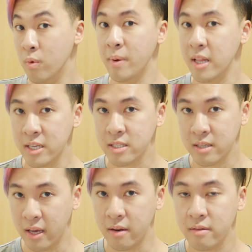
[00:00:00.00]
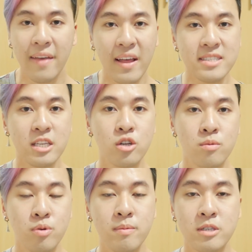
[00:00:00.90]
rebellious kid. And that standard
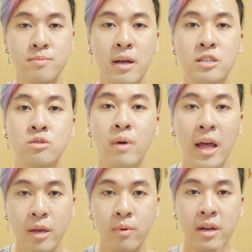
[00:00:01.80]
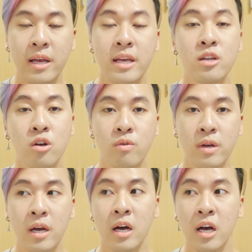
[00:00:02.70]
pretty much applies to anyone in
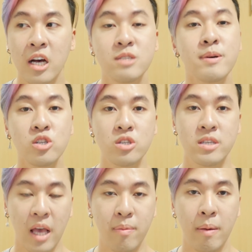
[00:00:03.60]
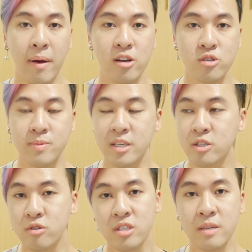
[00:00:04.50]
Korea, especially K-pop idols, because
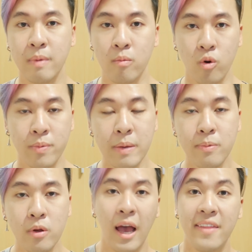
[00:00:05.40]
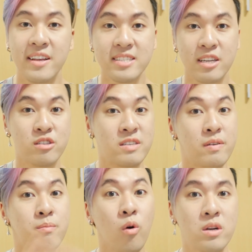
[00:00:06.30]
they're seen by more people. And this standard is
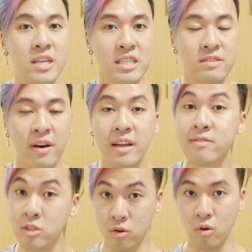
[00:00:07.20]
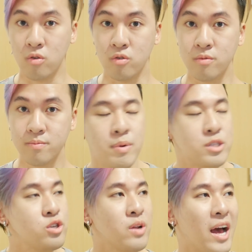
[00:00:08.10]
even more intensified if it's a girl group. But
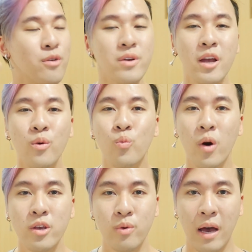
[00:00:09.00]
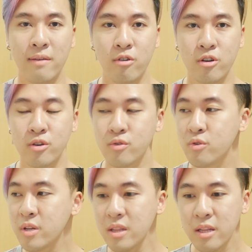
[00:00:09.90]
dude, I don't care what you have on you. You
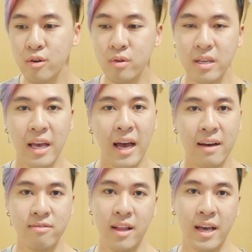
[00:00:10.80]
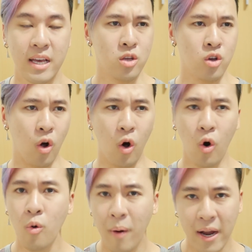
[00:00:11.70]
can literally have like your
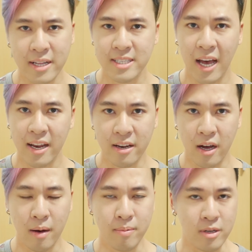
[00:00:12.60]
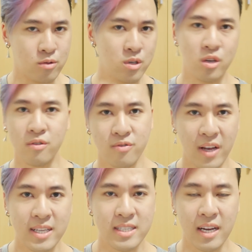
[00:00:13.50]
whole body tatted up, including your
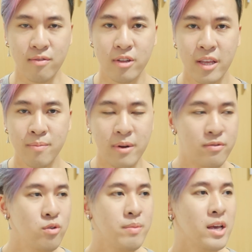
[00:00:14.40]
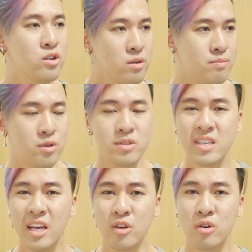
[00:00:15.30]
face and everything. But if you make good
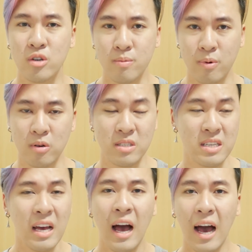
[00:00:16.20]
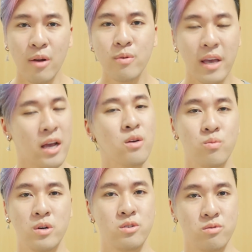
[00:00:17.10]
music and you're a good person, I don't care
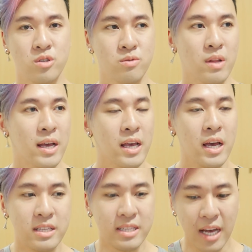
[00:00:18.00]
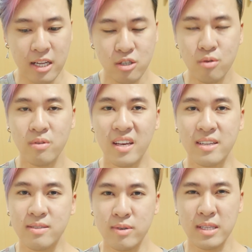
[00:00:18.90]
what you do. Like, the tattoo
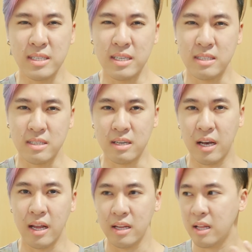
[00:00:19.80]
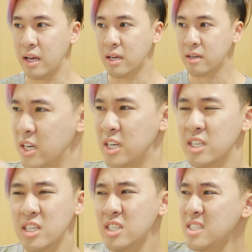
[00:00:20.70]
thing really needs to kind of like,
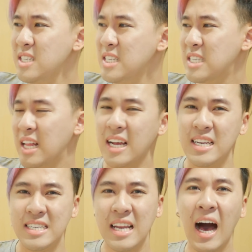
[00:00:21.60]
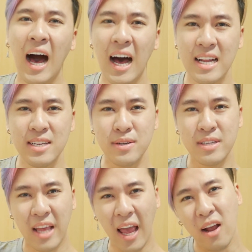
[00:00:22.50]
you just need to like not
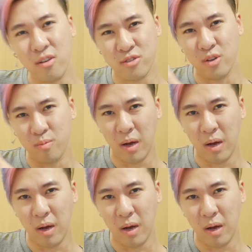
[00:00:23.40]
care so